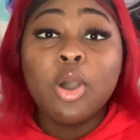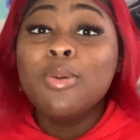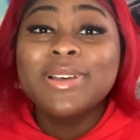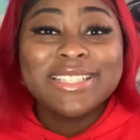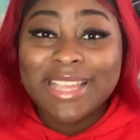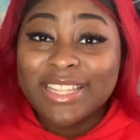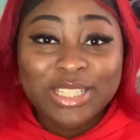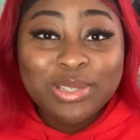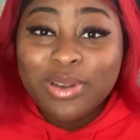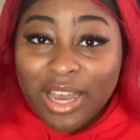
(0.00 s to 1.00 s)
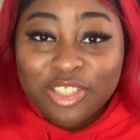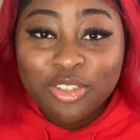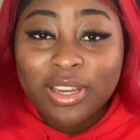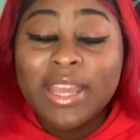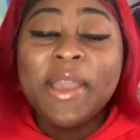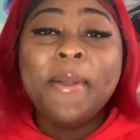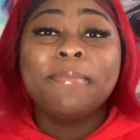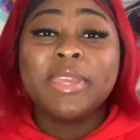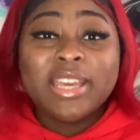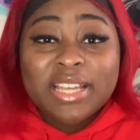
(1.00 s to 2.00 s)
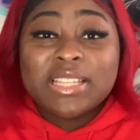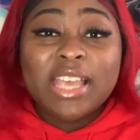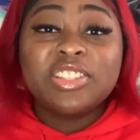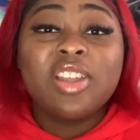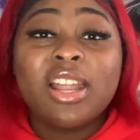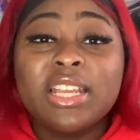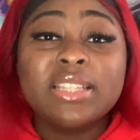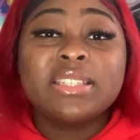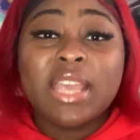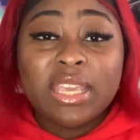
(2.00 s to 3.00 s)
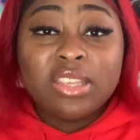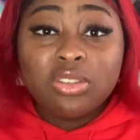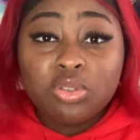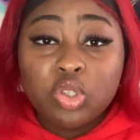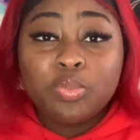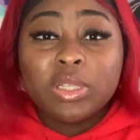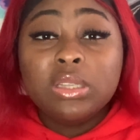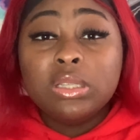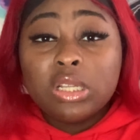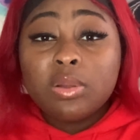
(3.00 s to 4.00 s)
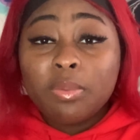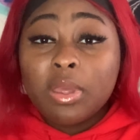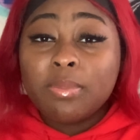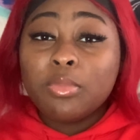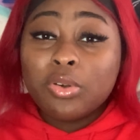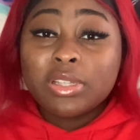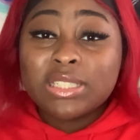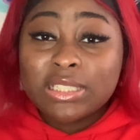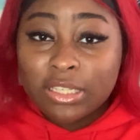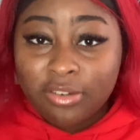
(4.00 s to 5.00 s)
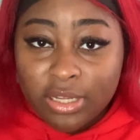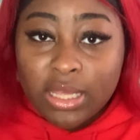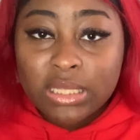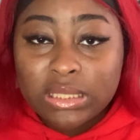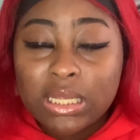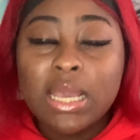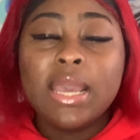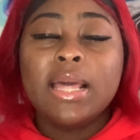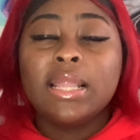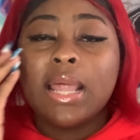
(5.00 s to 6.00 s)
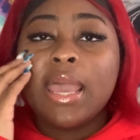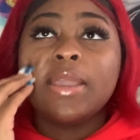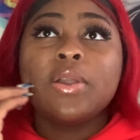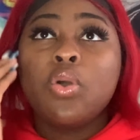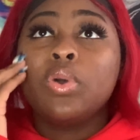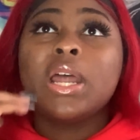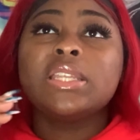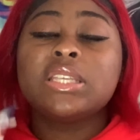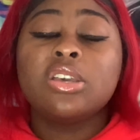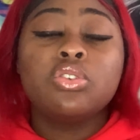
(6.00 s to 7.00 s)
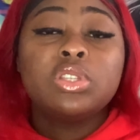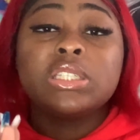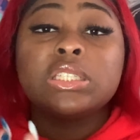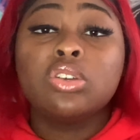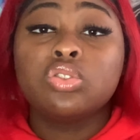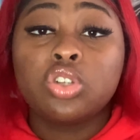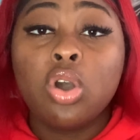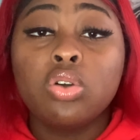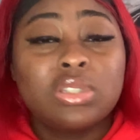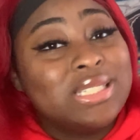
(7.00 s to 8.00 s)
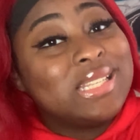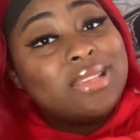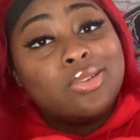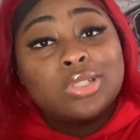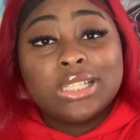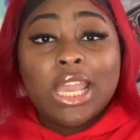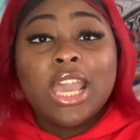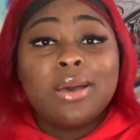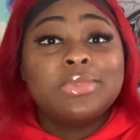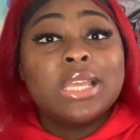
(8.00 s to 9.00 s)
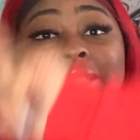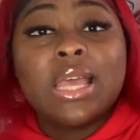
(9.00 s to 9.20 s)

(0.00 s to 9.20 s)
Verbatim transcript: almost at 200 because I started taking YouTube a little bit more serious. Like, when I tell you this is no joke, this ain't no scam, this